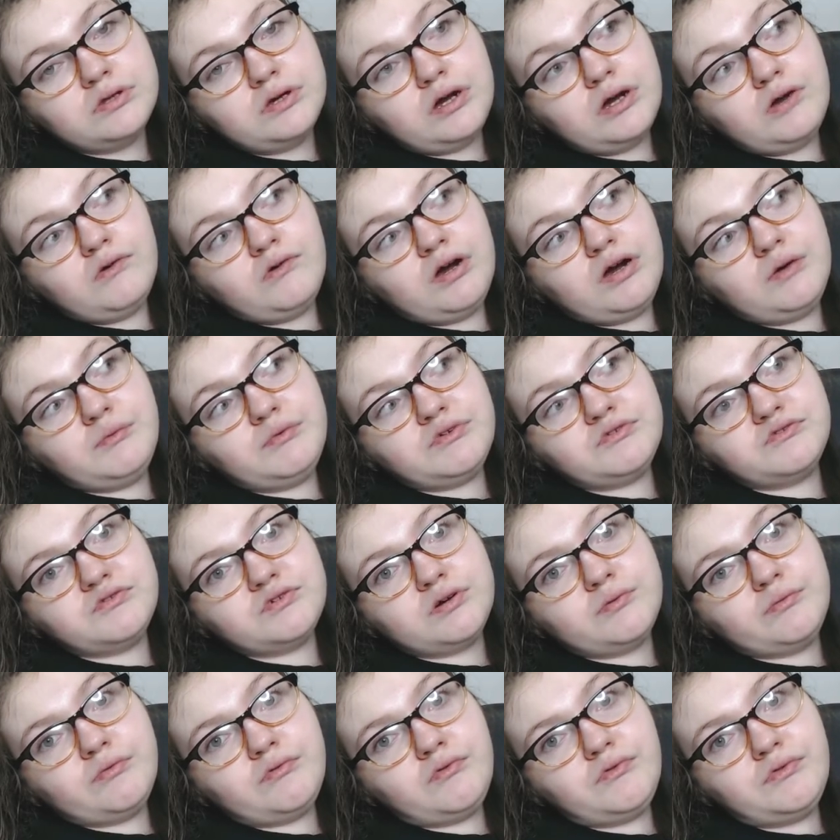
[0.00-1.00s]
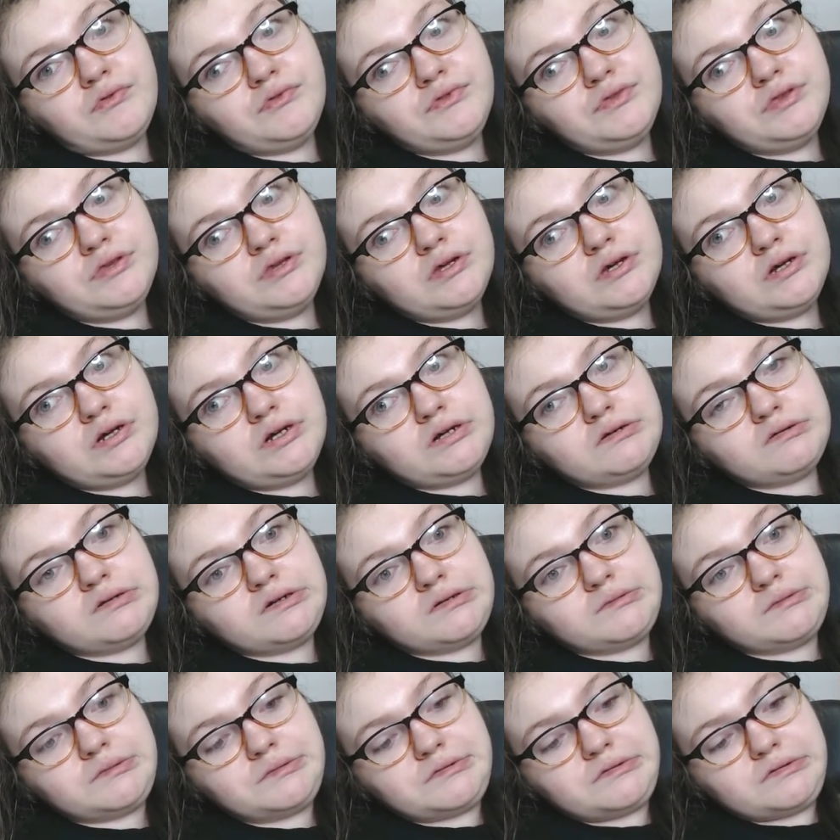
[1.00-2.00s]
Oh, I'm in trouble. Oh,
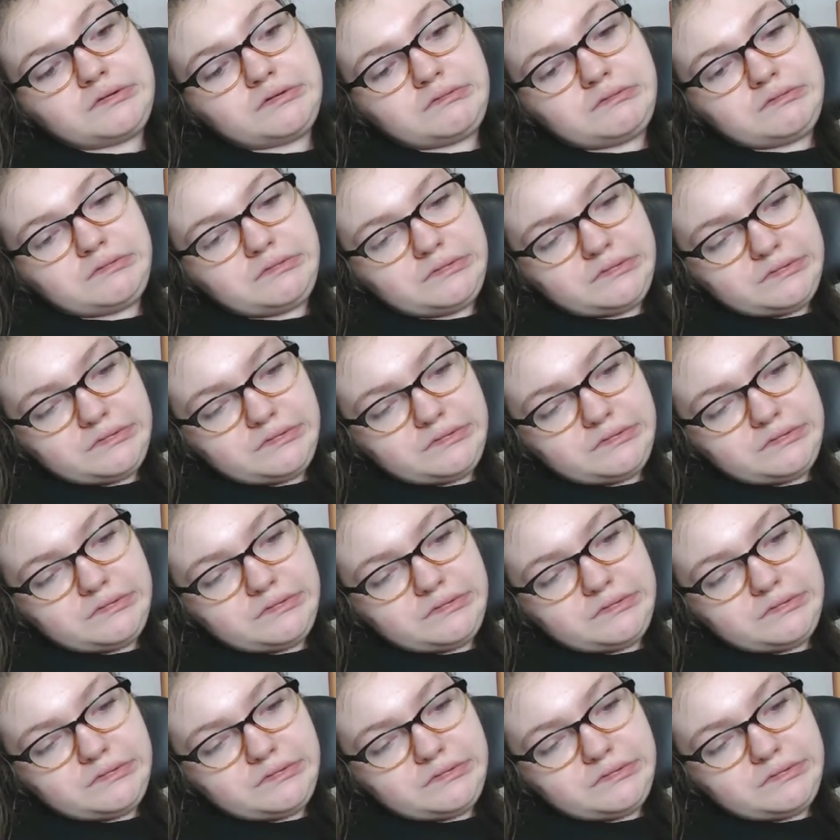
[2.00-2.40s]
I'm in trouble."